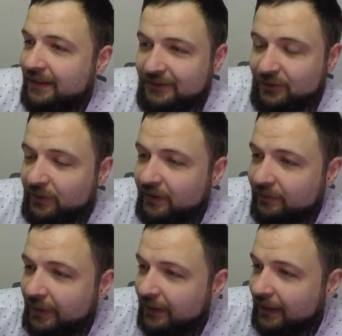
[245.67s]
story
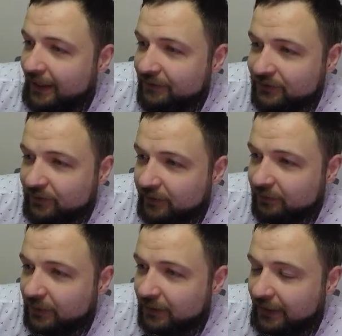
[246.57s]
of my life.
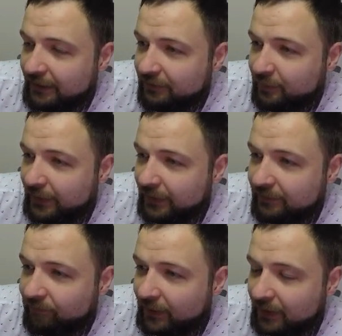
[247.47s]
But
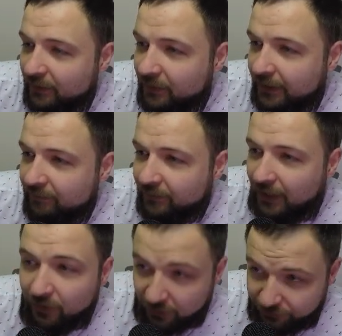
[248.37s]
anyway,
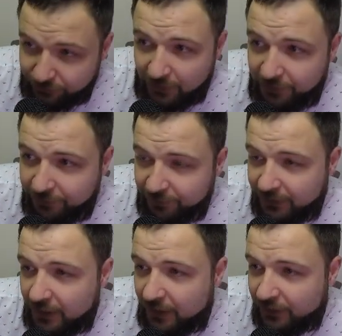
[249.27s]
I lost
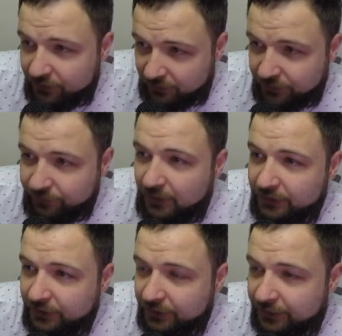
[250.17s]
$250 on this
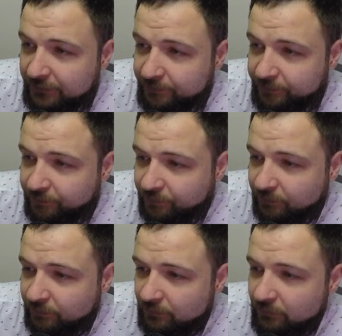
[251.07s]
flush here
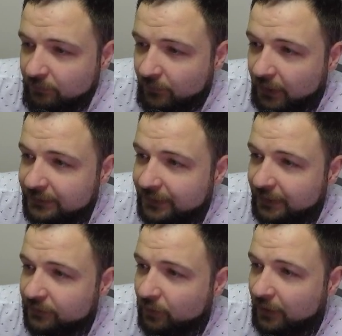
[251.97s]
at
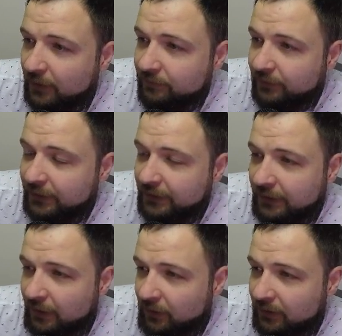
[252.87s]
10.12, and
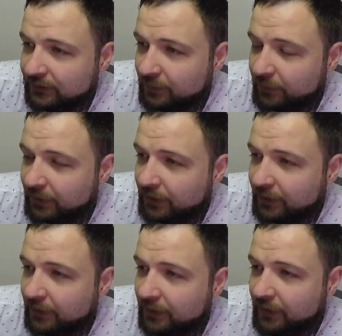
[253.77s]
then I lost some
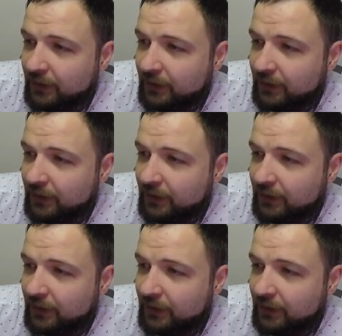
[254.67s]
here.